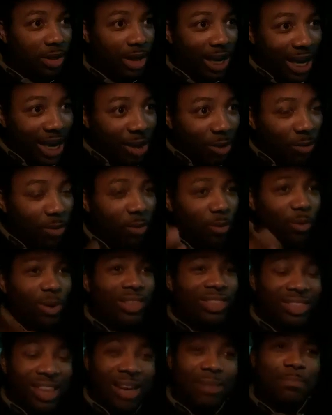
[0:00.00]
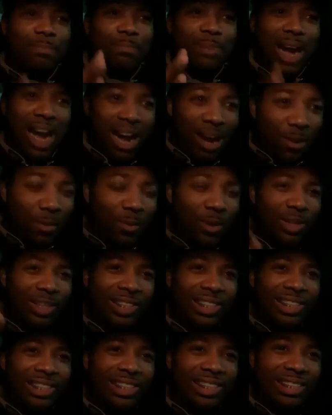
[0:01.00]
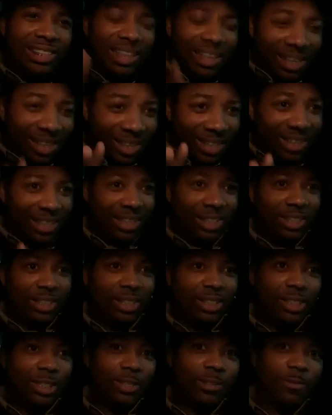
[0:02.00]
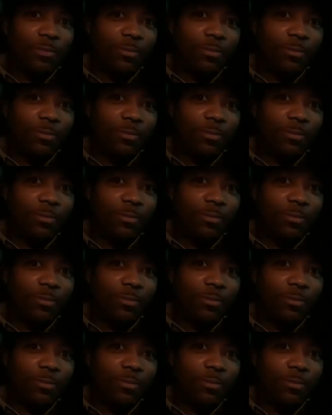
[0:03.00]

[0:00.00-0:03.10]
Now, what that power does.